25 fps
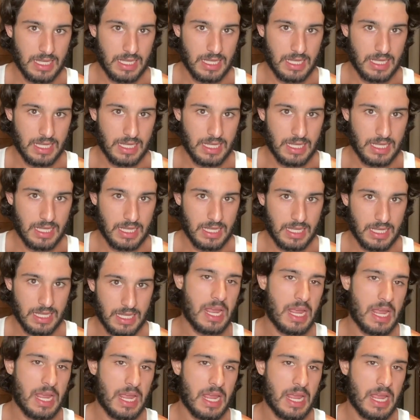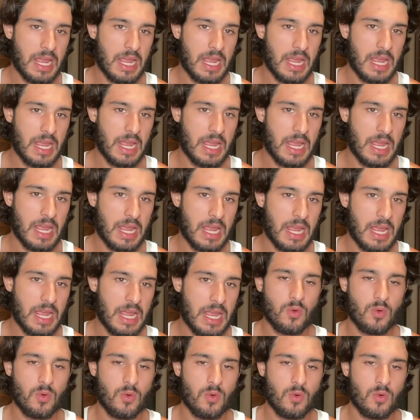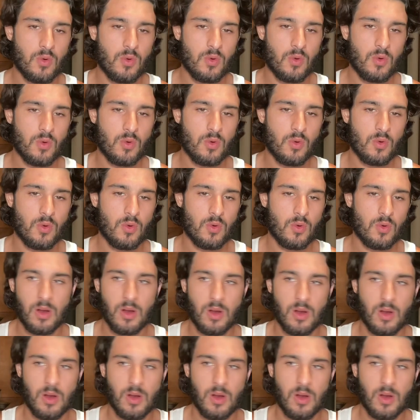And I know that's an easy answer, but it's more in the sense that, look,